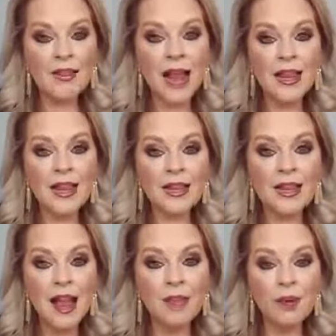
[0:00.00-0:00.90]
That's
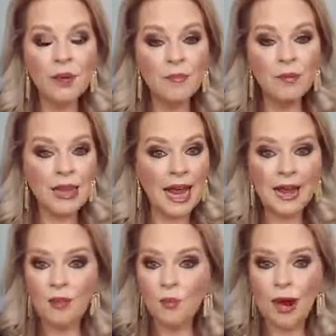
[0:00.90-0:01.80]
another
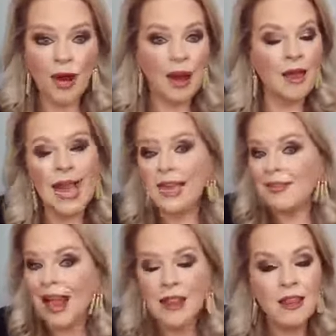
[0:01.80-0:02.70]
place where,
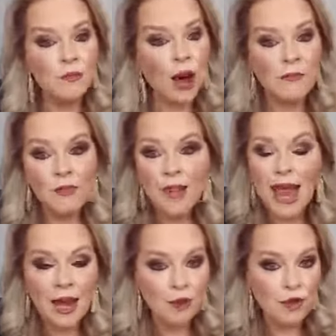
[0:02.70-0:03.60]
again, that's right from
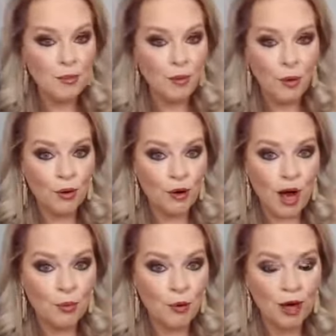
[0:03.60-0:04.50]
the energy
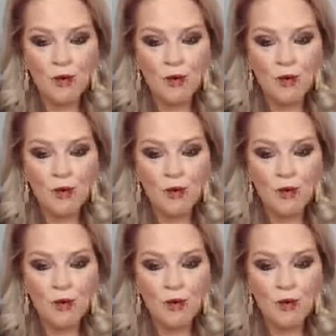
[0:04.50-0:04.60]
protocol book.